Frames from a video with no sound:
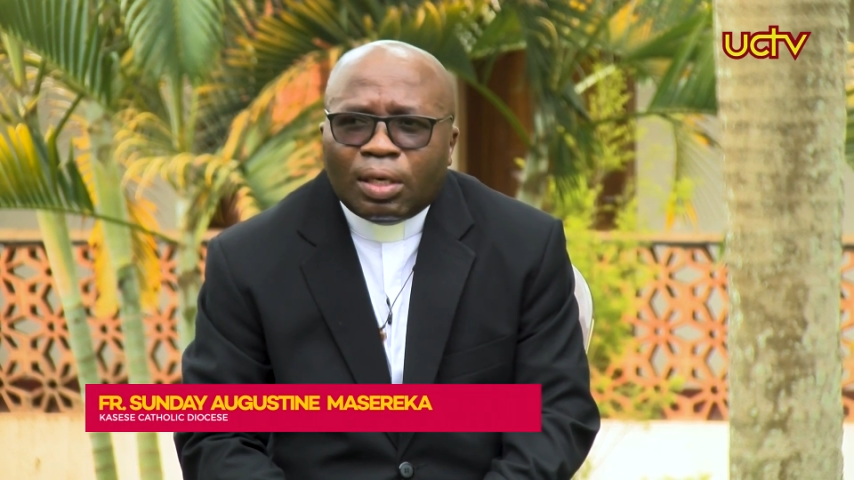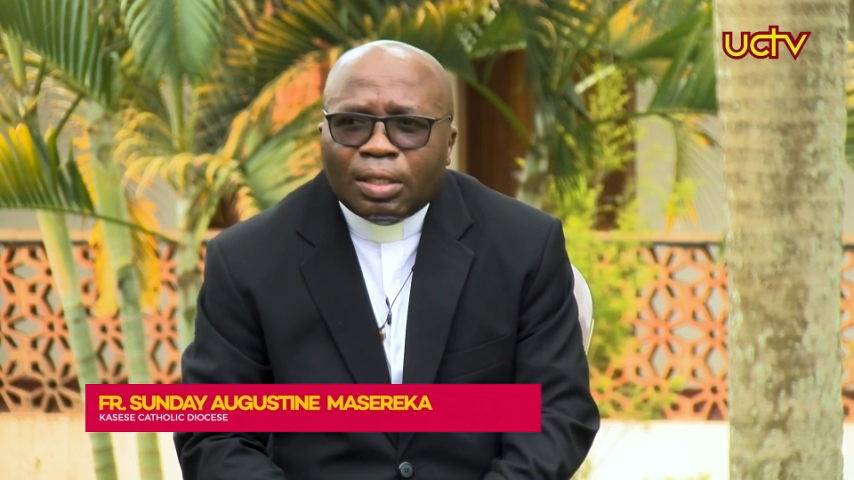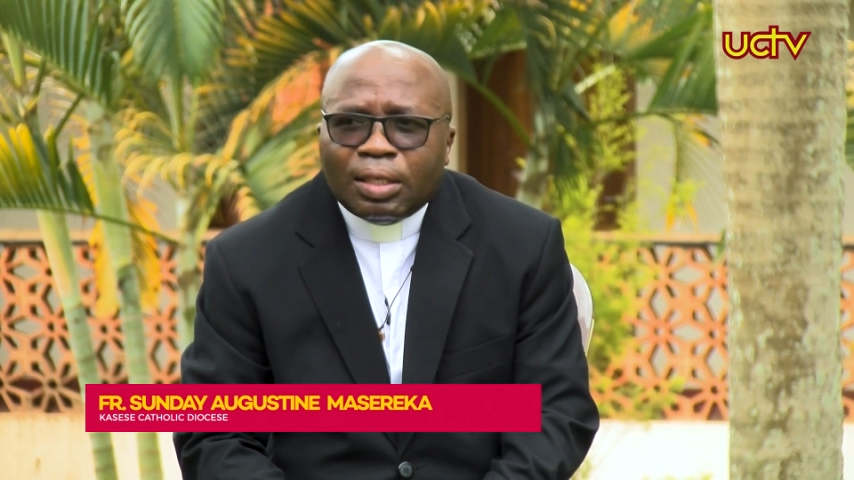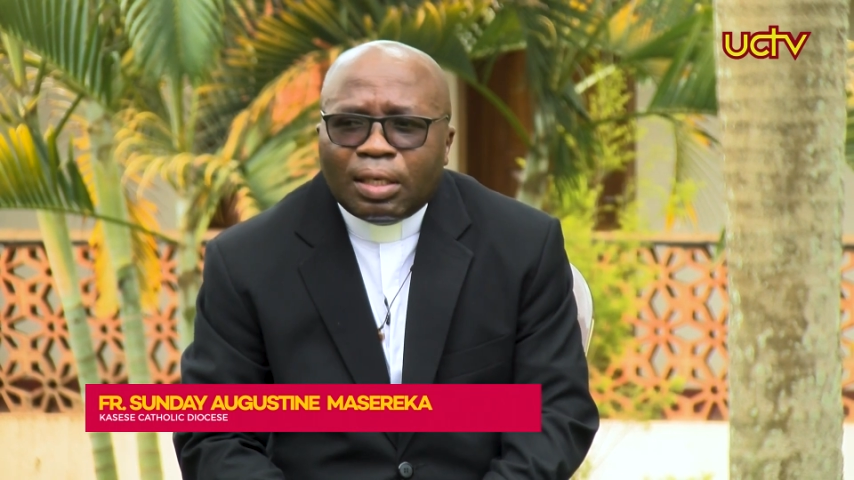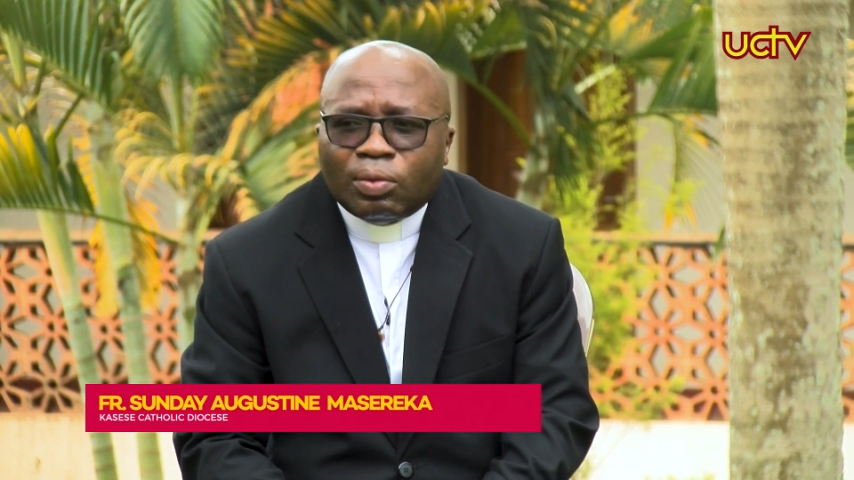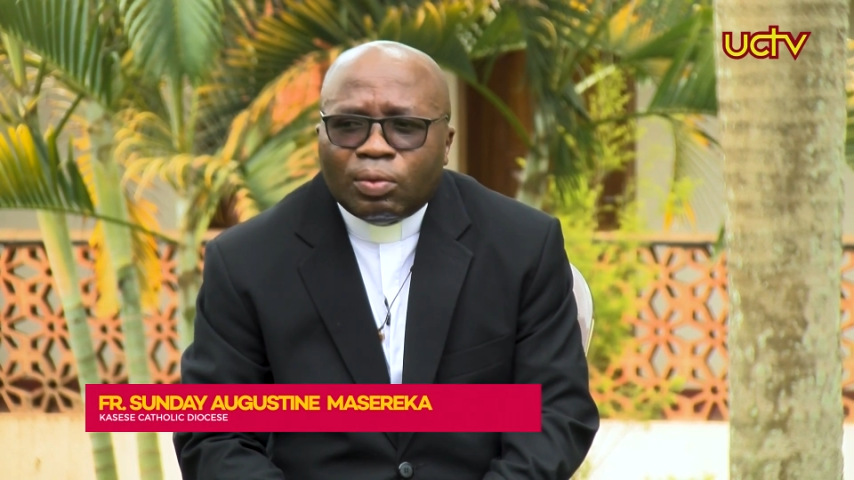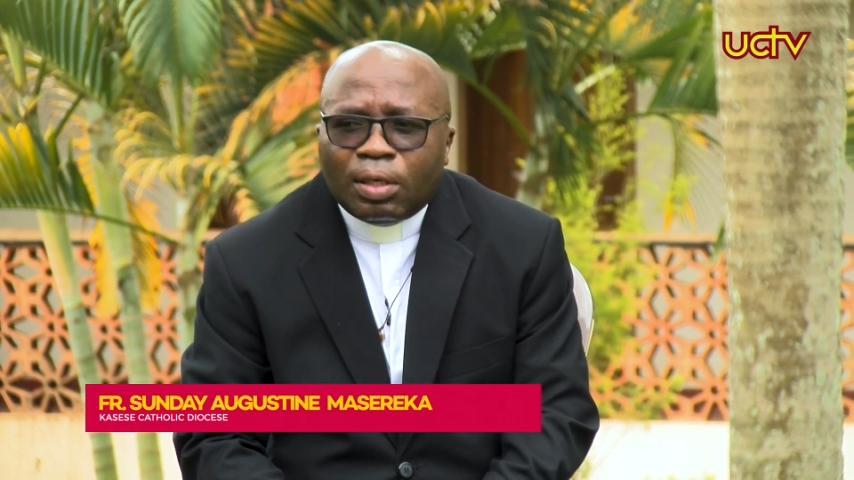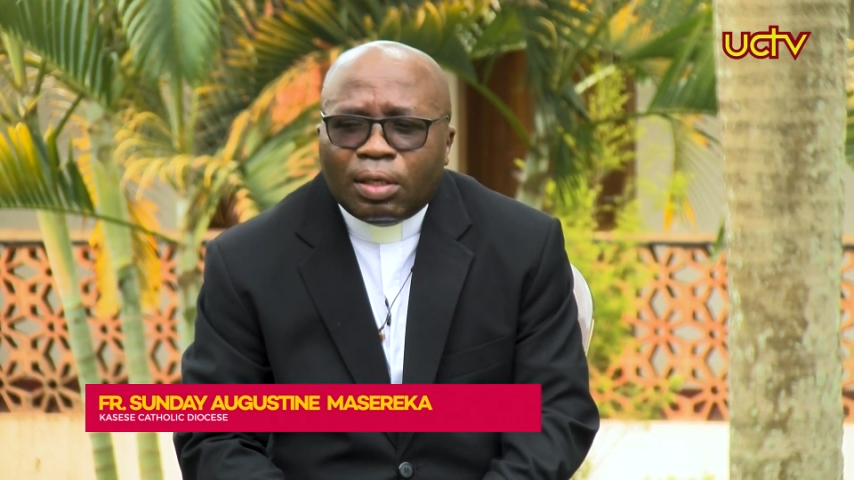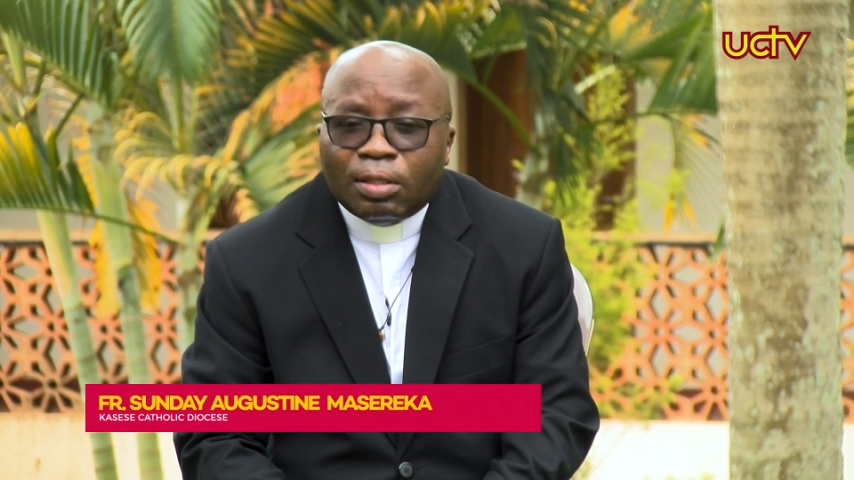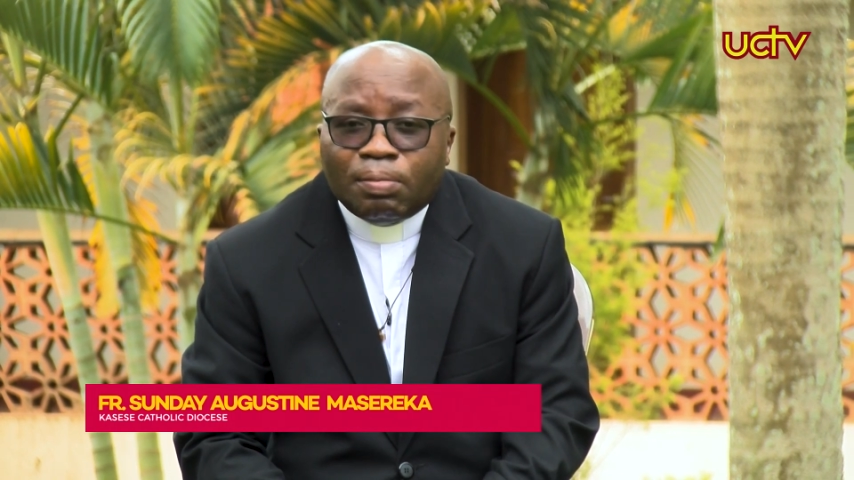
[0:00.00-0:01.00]
understand
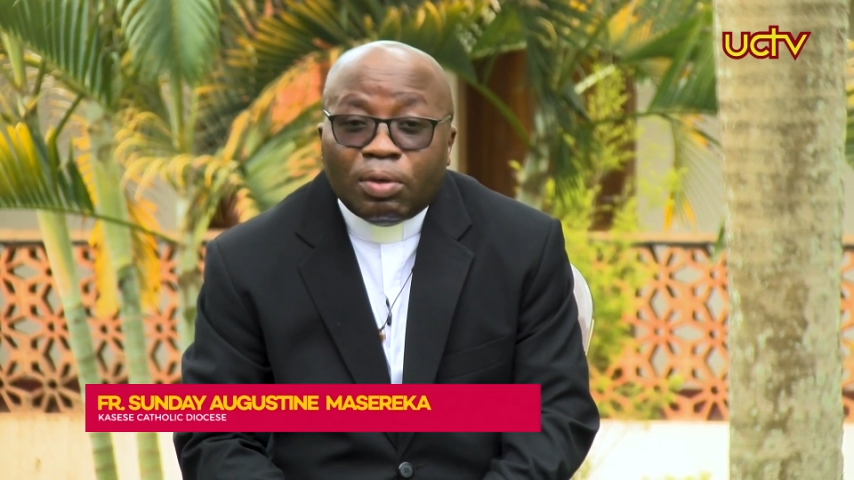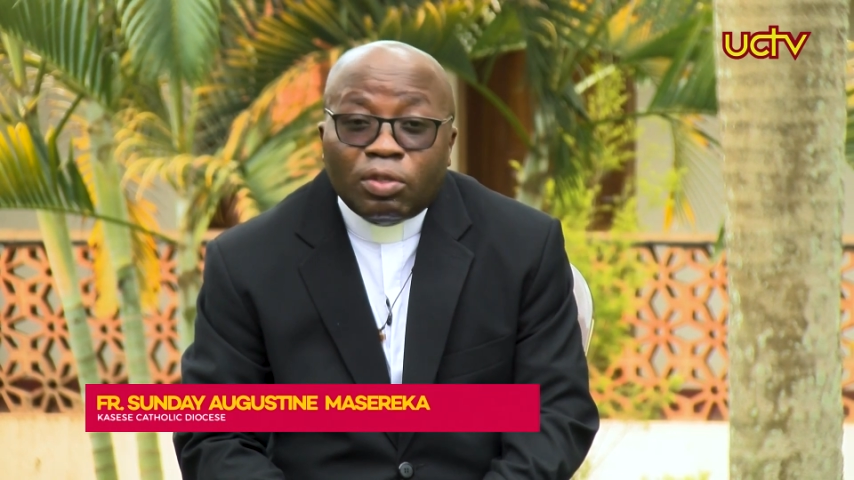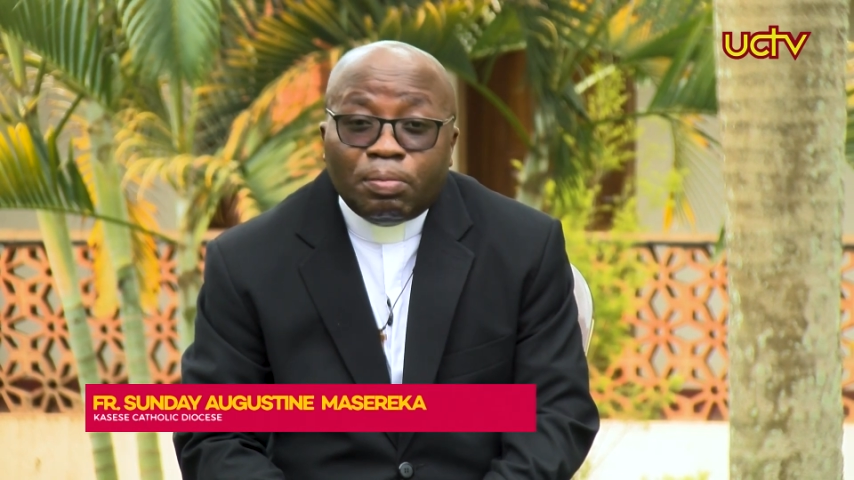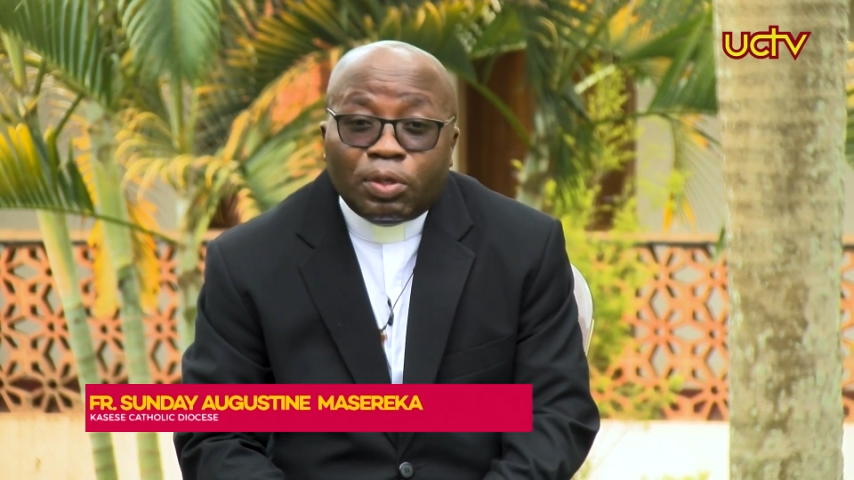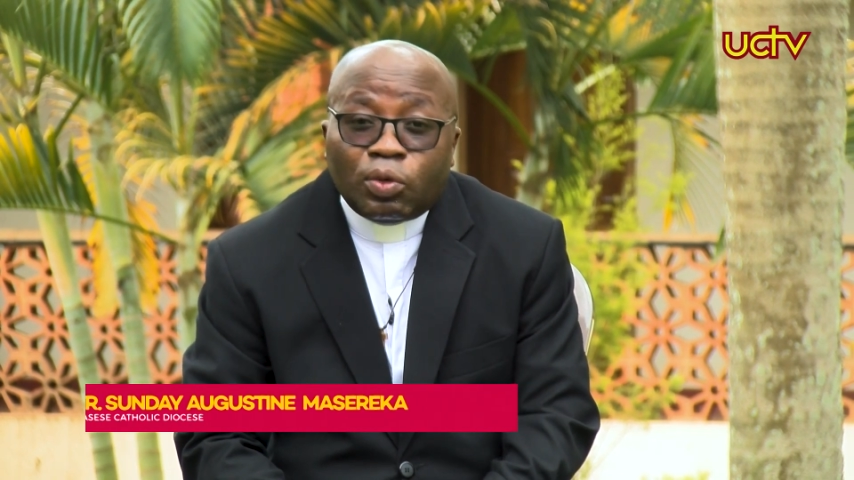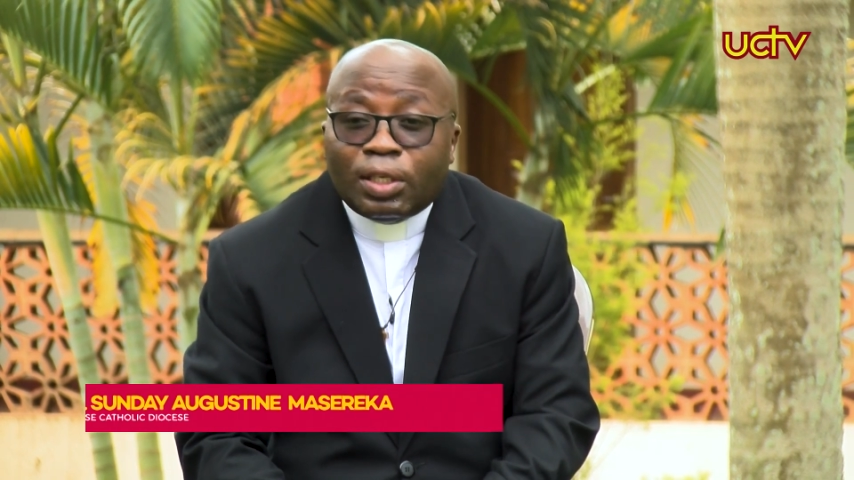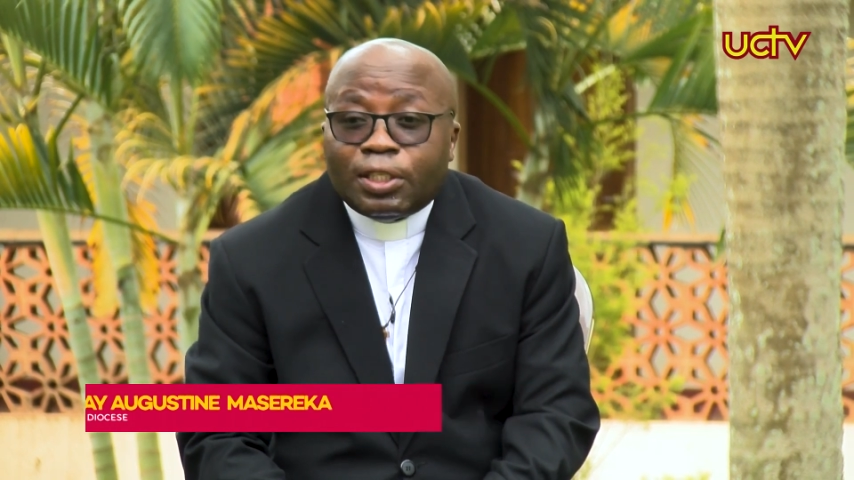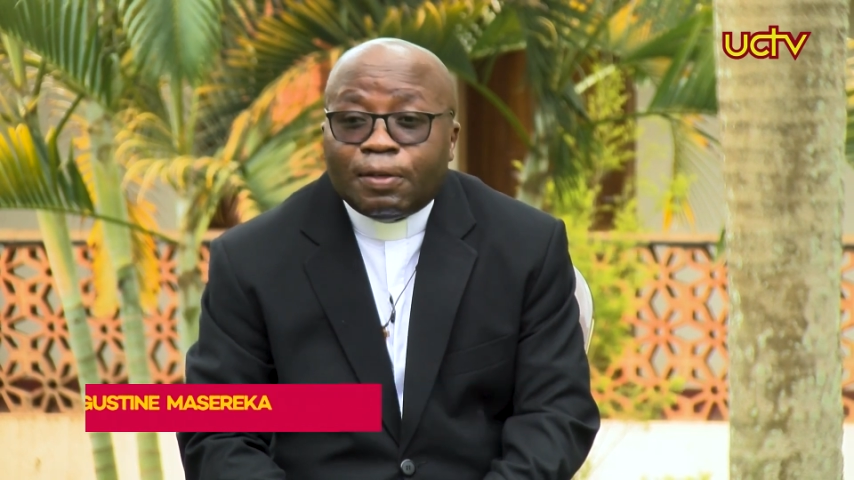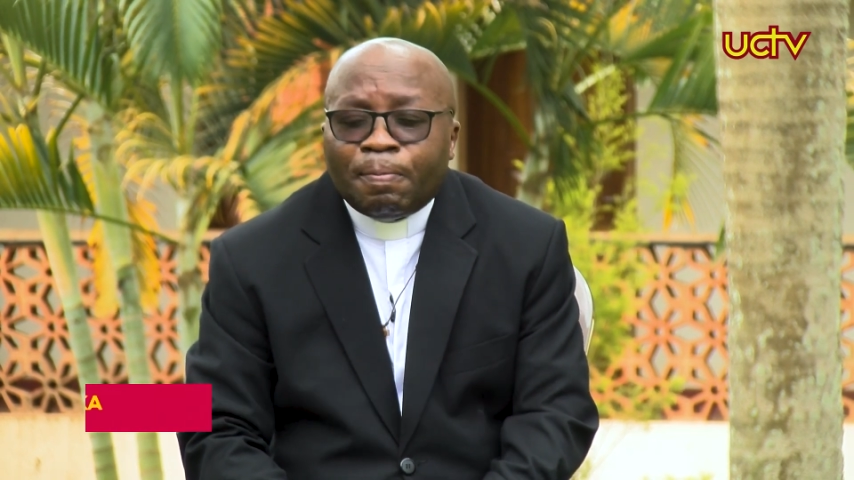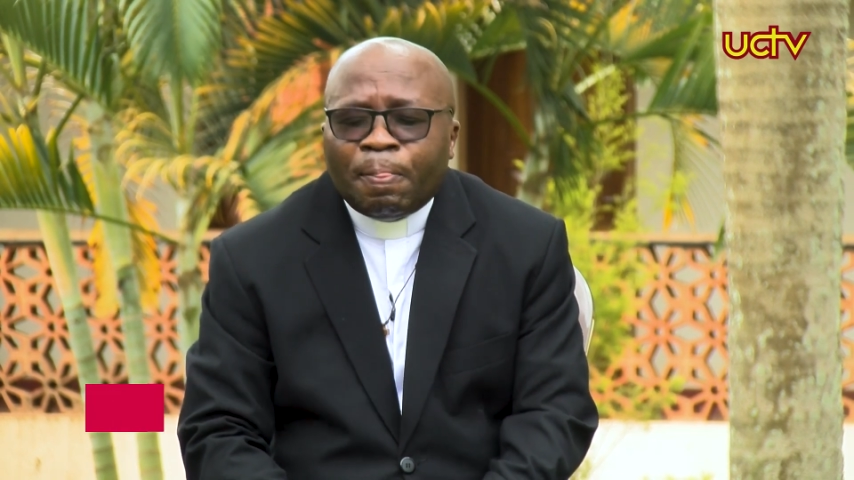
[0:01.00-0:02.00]
today is about
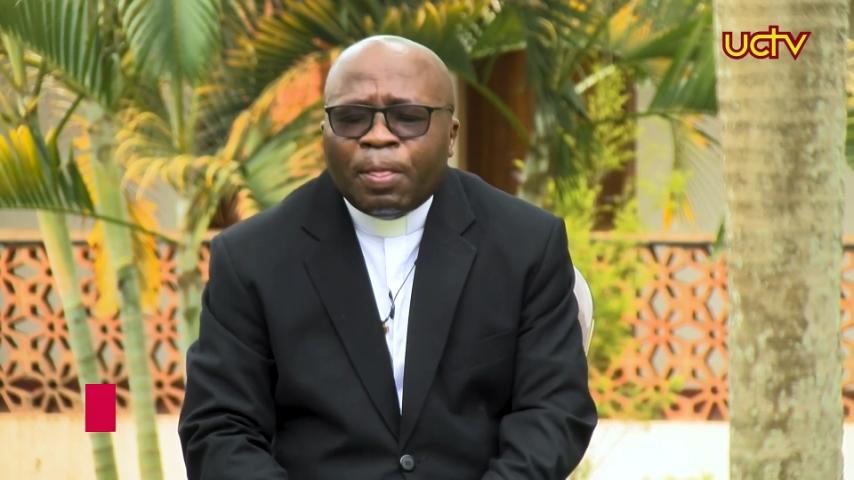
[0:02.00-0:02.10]
spirituality.